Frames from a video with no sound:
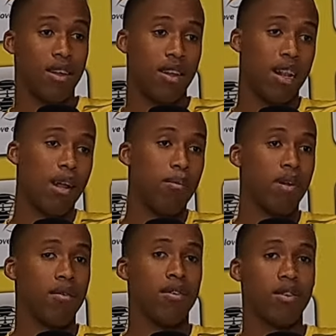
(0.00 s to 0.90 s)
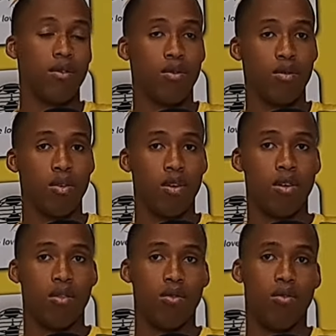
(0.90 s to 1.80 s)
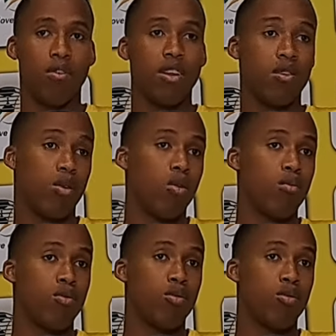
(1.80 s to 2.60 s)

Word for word: in club level, you know to feel at home,